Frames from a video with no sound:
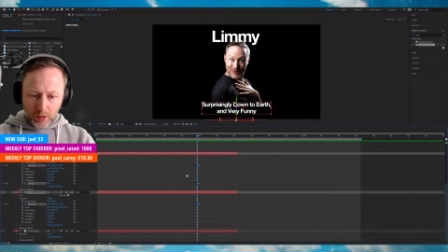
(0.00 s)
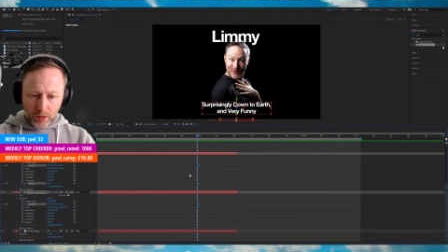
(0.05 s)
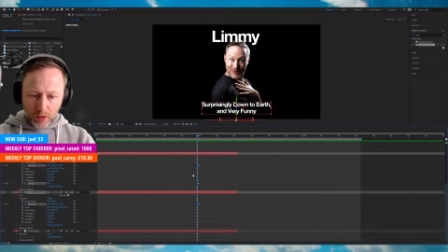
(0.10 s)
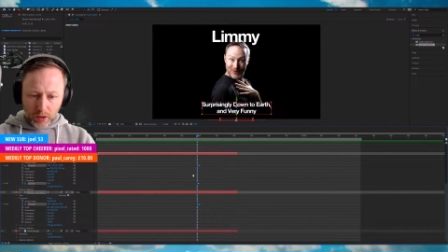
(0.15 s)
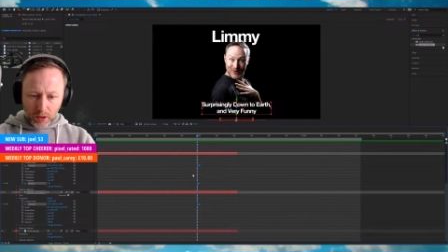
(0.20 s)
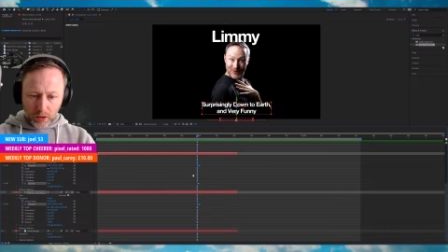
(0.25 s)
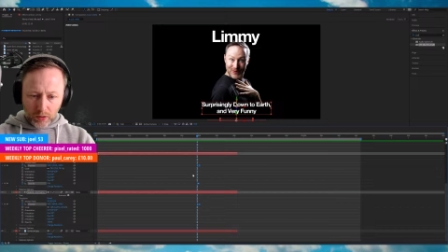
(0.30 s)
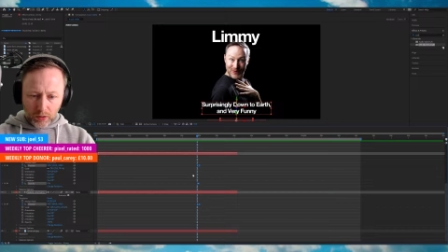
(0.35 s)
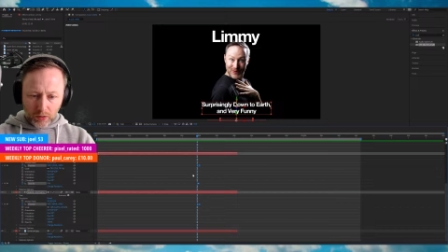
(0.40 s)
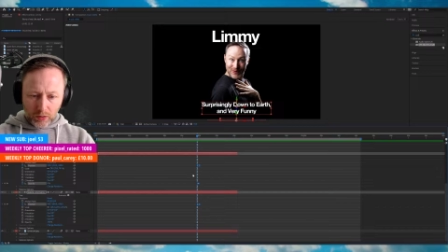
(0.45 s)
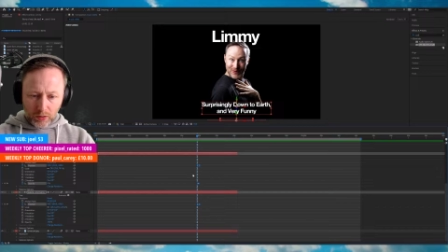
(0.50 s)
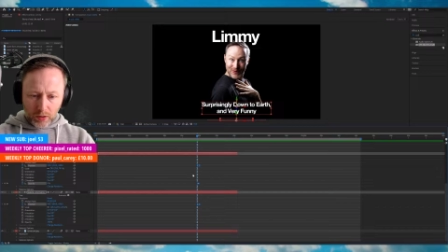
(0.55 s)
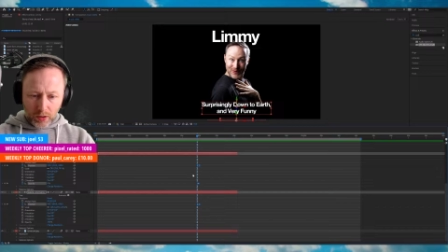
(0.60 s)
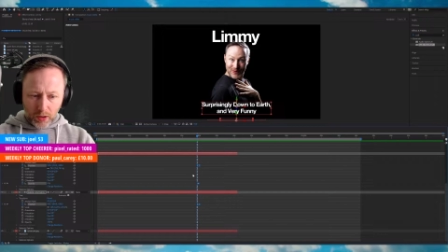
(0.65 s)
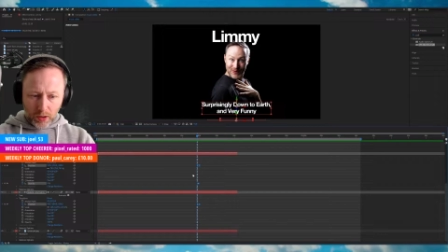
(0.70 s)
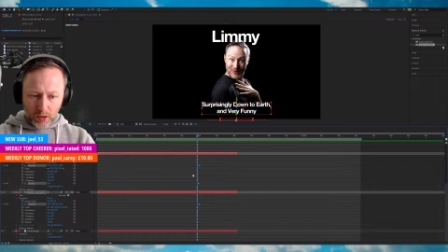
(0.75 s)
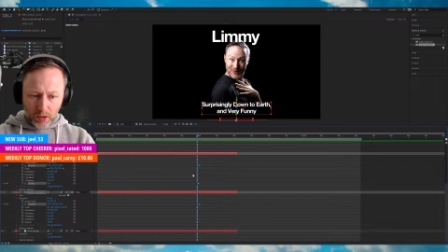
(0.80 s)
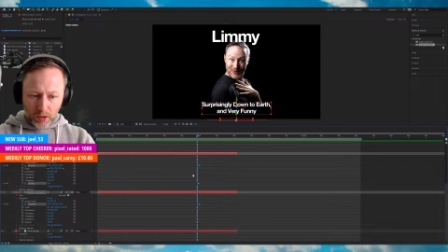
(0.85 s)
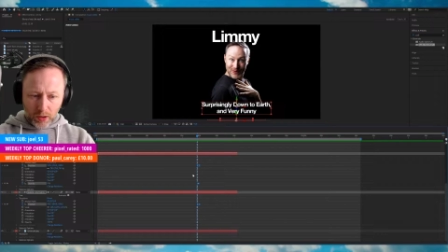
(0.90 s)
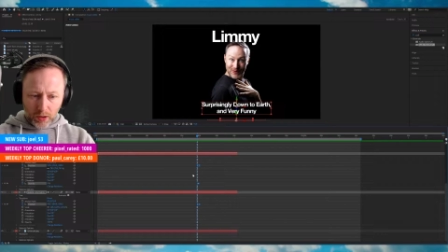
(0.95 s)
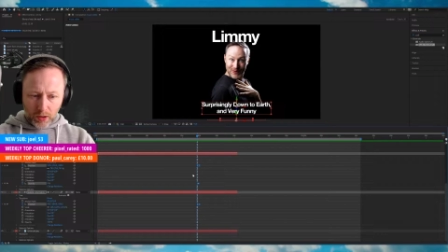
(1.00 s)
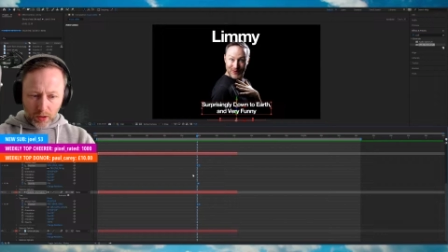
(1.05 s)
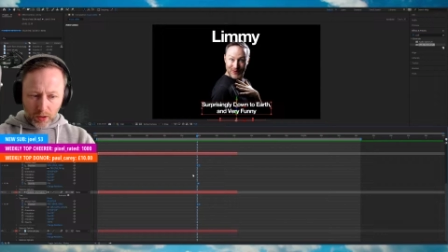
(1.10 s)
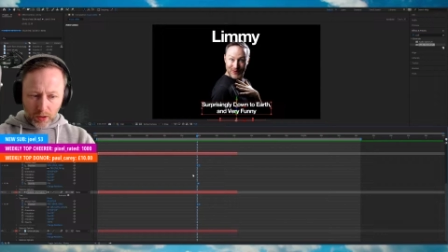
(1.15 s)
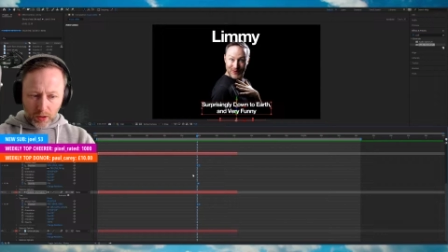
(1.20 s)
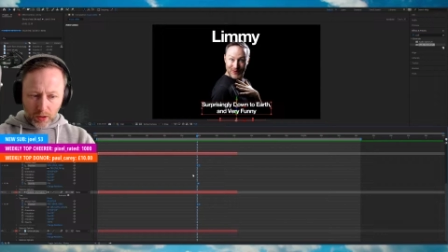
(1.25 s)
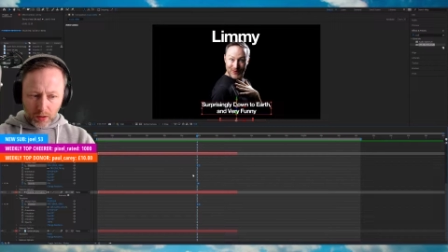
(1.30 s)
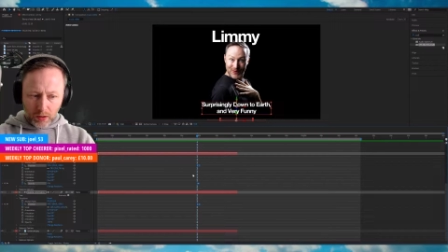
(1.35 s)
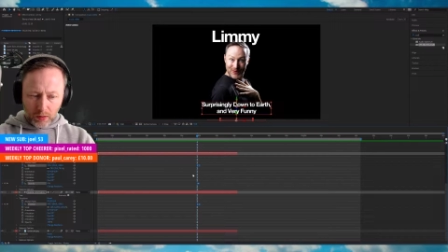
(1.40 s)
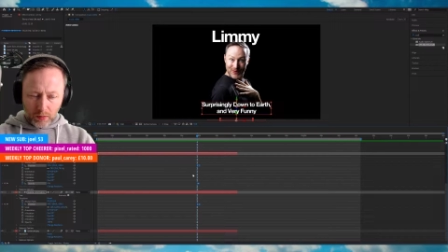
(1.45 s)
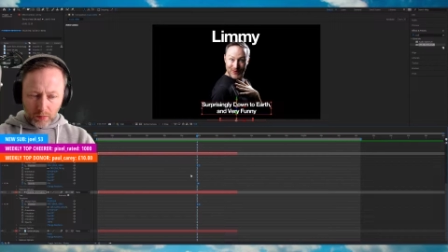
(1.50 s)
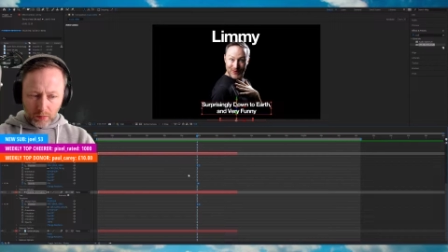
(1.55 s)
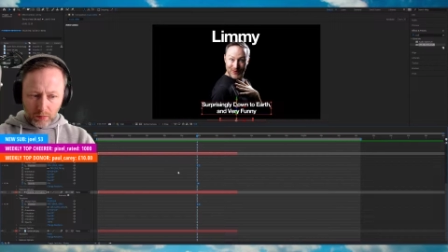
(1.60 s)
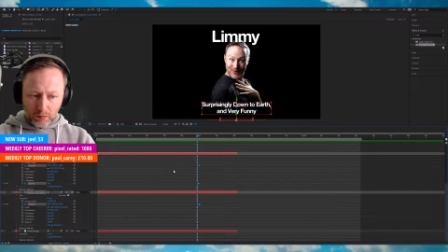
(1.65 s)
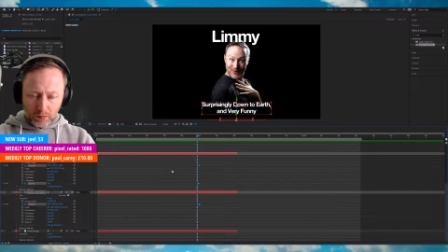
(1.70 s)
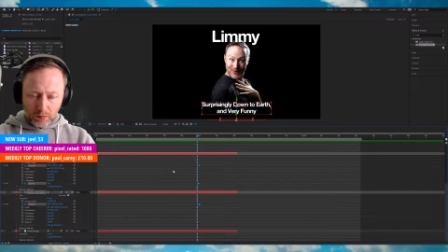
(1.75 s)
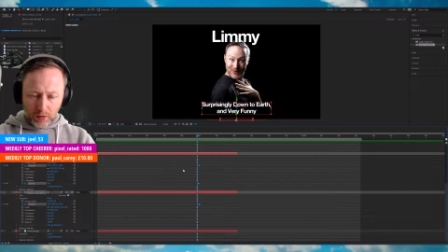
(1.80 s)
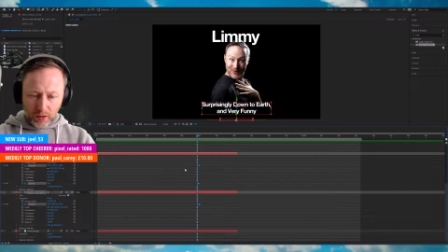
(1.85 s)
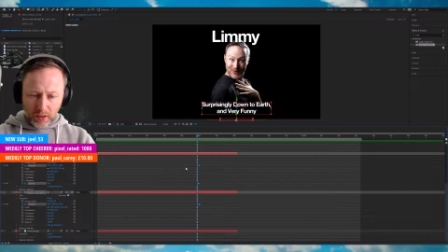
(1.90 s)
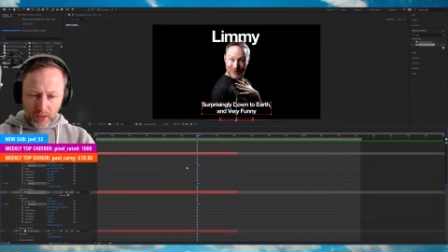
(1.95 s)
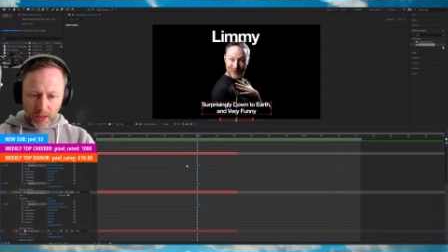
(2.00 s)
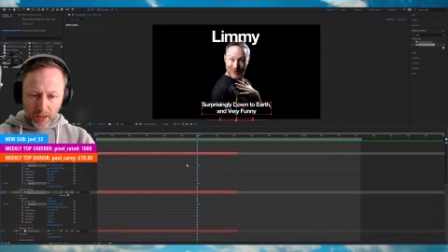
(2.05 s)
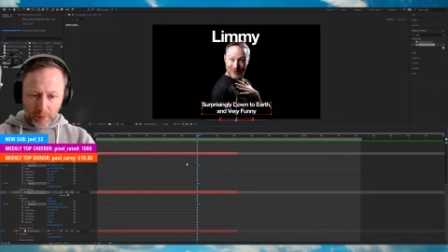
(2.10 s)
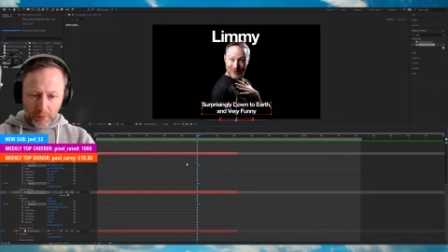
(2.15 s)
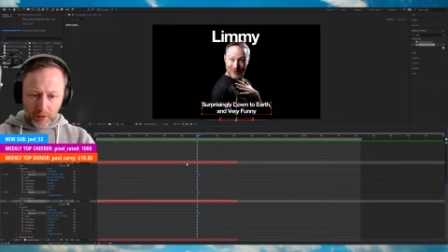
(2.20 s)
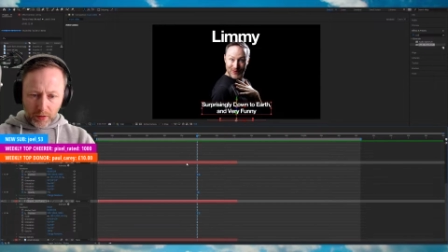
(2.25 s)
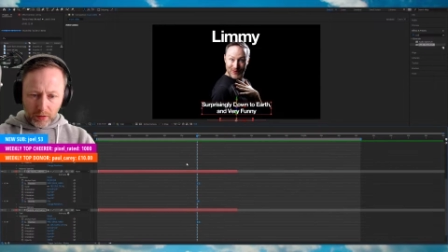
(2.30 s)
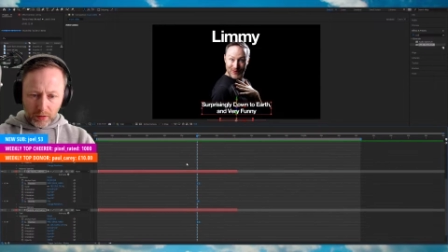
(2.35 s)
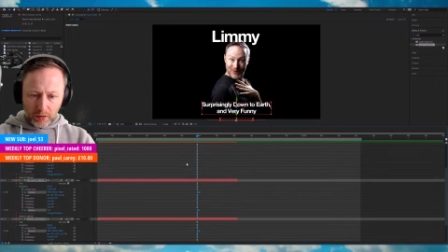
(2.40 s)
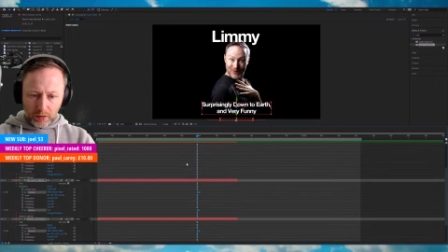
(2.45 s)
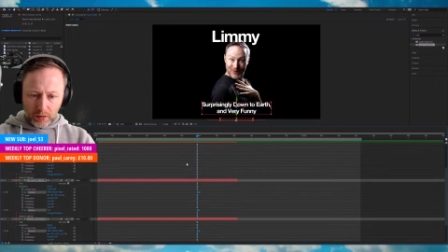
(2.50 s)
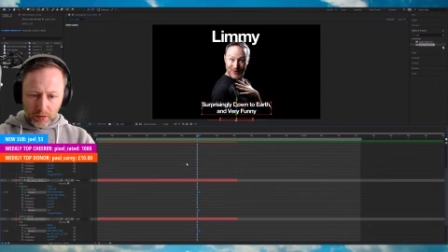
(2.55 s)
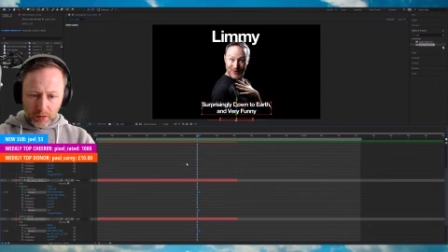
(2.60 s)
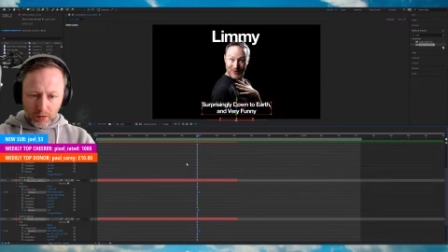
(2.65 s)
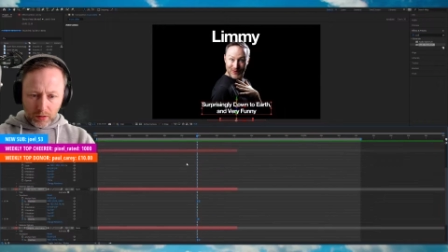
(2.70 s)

That could the camera